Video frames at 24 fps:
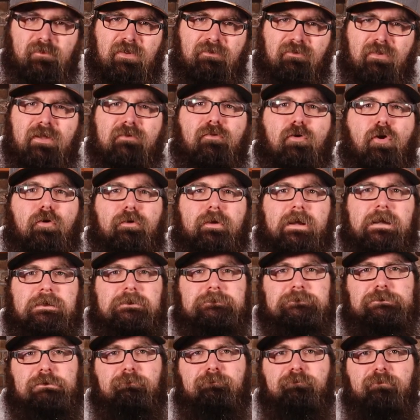Flavor on that
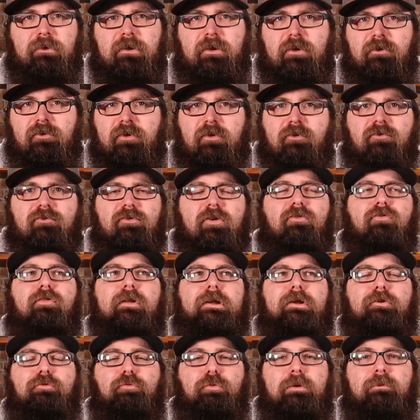is just
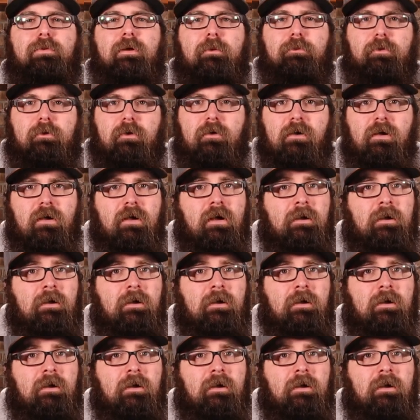like a sweet pepper